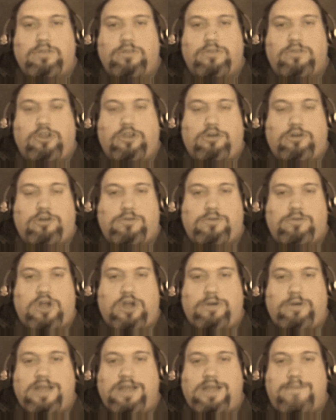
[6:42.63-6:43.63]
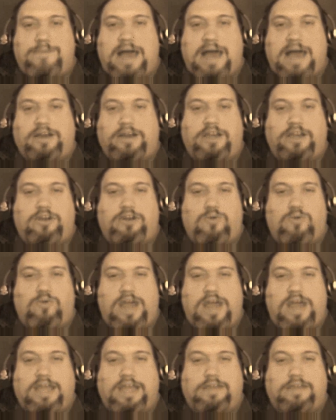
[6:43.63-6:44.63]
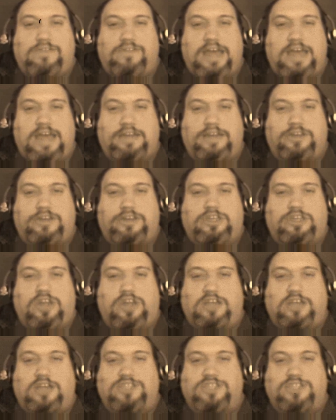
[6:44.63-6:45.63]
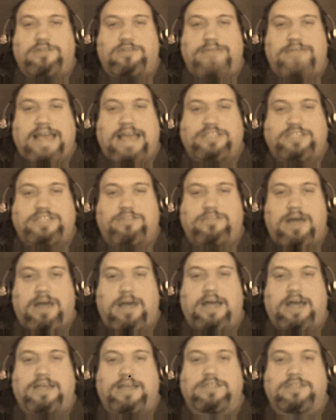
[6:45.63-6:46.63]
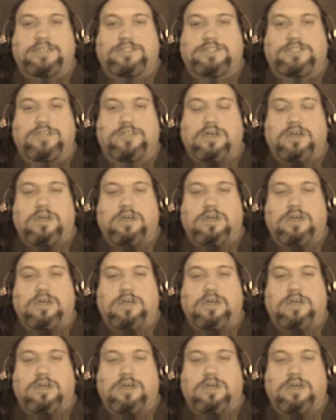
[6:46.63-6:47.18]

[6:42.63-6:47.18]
you're going about it in a way that doesn't maximize